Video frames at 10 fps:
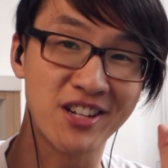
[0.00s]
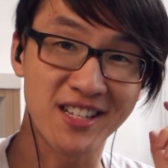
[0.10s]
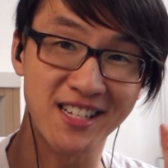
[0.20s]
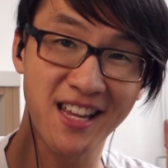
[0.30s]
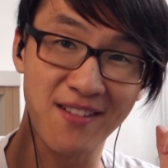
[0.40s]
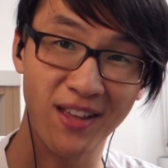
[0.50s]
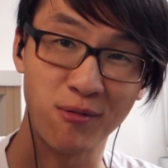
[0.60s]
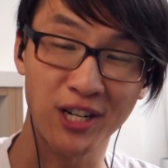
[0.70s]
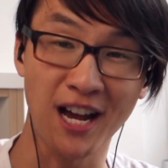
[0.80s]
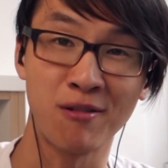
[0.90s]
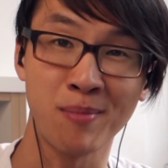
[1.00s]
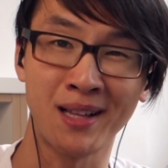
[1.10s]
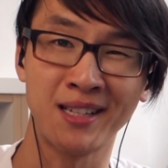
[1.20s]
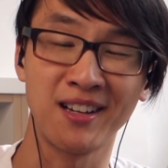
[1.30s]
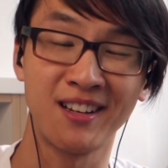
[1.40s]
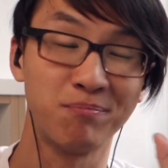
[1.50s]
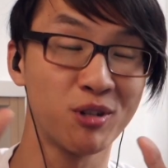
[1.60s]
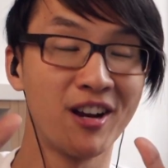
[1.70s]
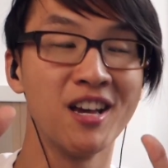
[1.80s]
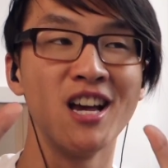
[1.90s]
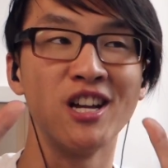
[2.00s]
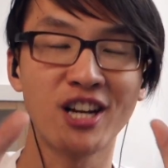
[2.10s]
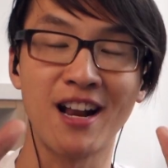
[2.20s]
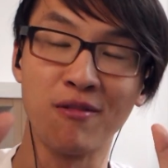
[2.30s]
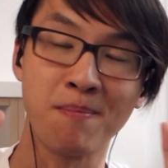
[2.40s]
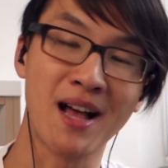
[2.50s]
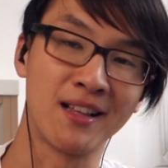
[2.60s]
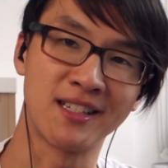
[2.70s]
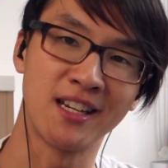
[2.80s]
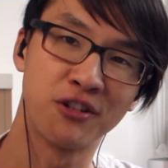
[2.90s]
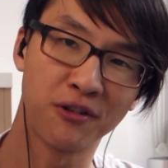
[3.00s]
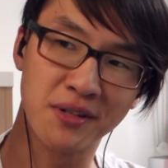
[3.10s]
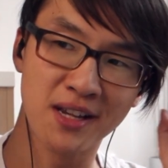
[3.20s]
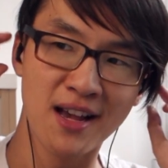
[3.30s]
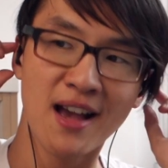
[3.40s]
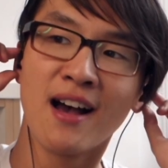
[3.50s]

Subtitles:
just to see if there were channel imbalance issues.